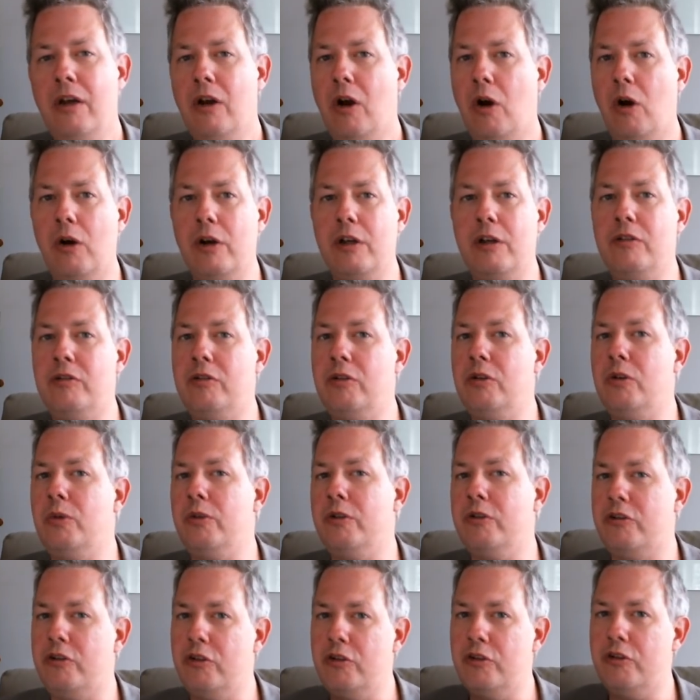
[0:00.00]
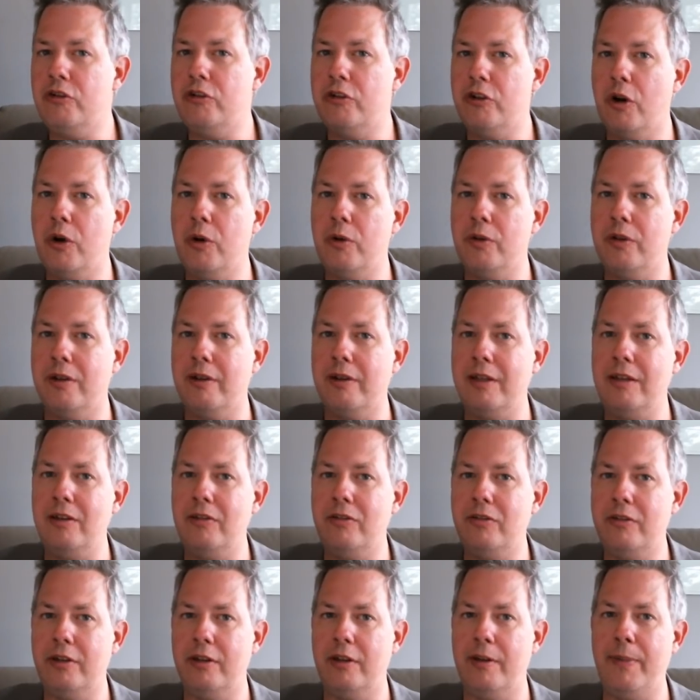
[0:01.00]
All you do is you show the
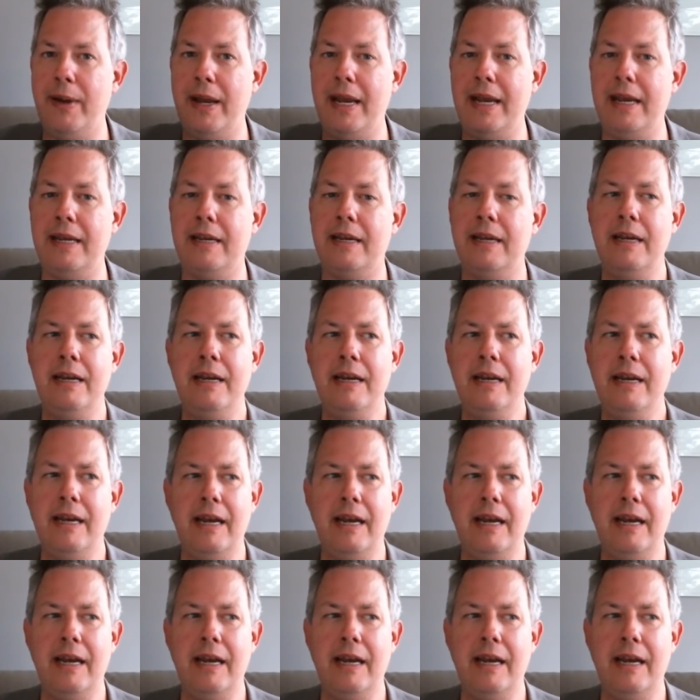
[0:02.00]
lease to the bank,